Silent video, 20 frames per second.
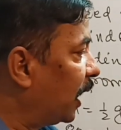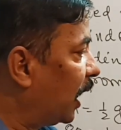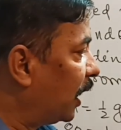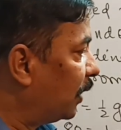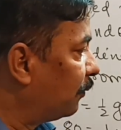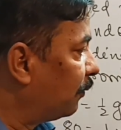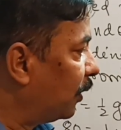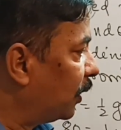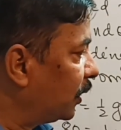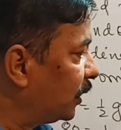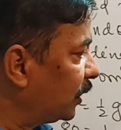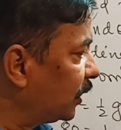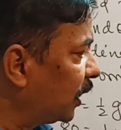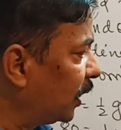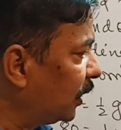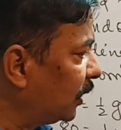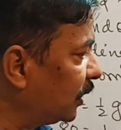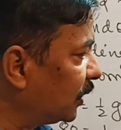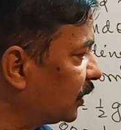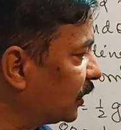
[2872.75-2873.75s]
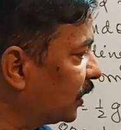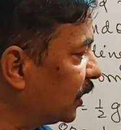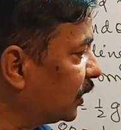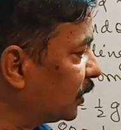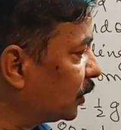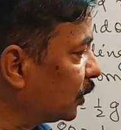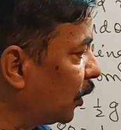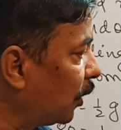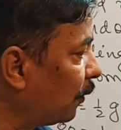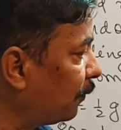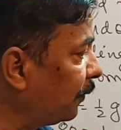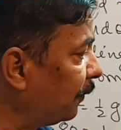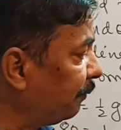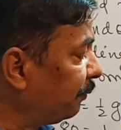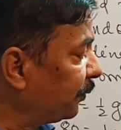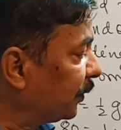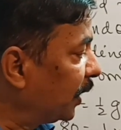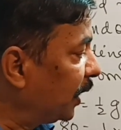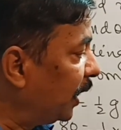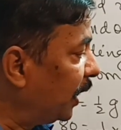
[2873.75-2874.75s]
and vertical distance of
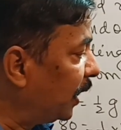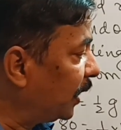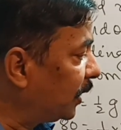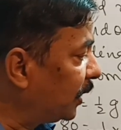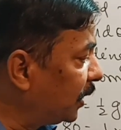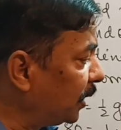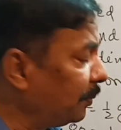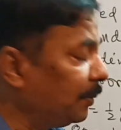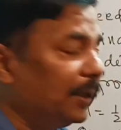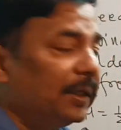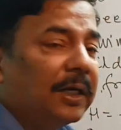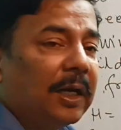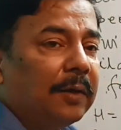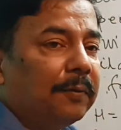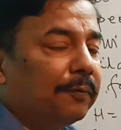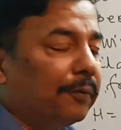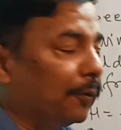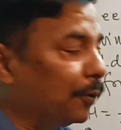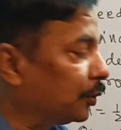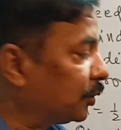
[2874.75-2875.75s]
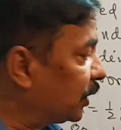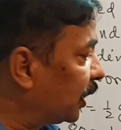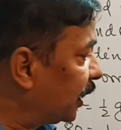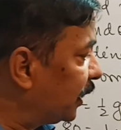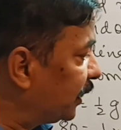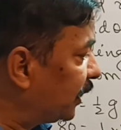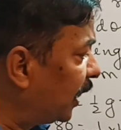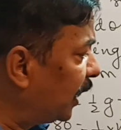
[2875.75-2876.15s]
80 meter in 4 seconds.